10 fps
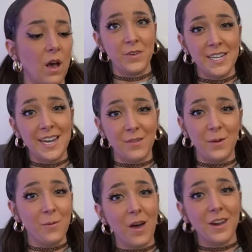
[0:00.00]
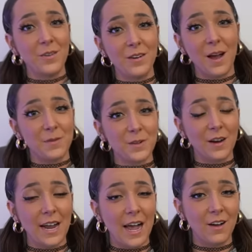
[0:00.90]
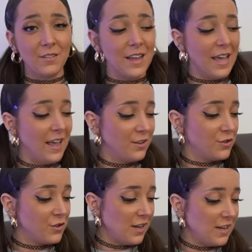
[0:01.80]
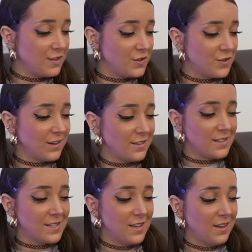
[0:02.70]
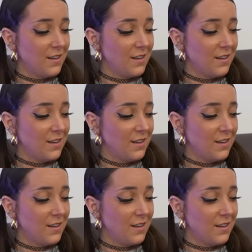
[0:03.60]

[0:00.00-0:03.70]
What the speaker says: We did it. We wanted to adopt a greyhound, and she is just